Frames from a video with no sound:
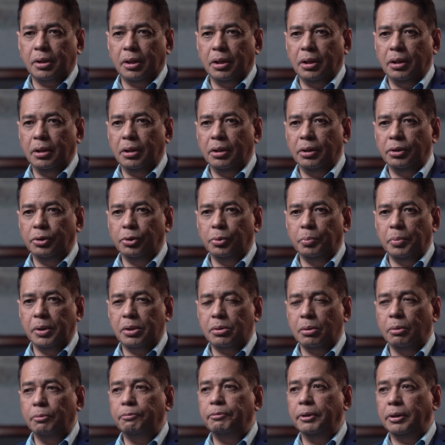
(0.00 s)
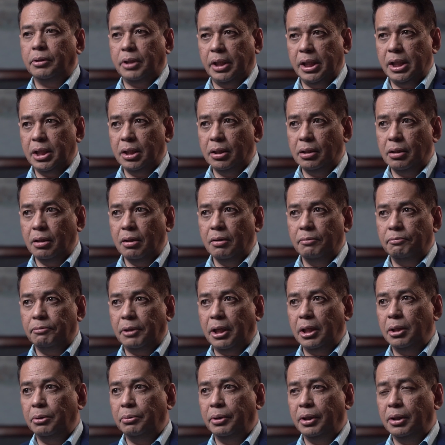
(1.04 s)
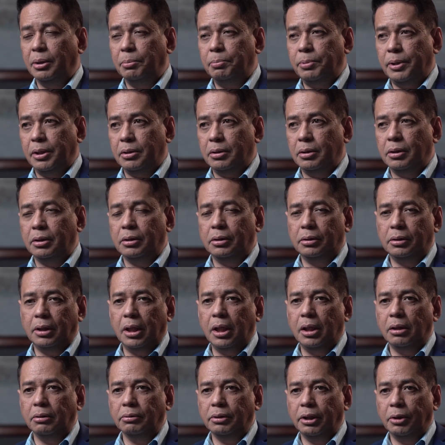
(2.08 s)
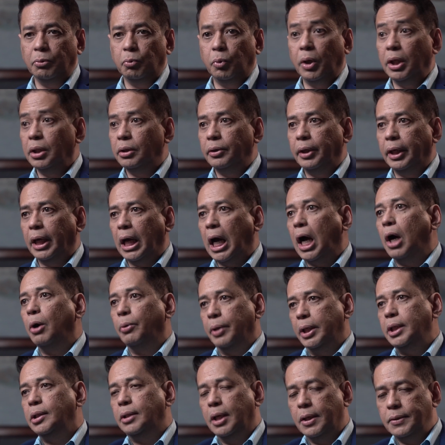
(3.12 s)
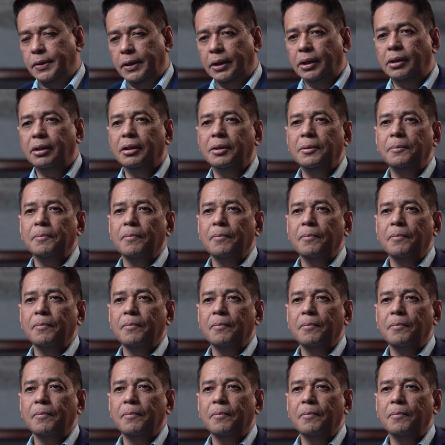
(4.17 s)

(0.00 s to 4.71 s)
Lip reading: you'd be so fatigued following the president around and wondering how he does it,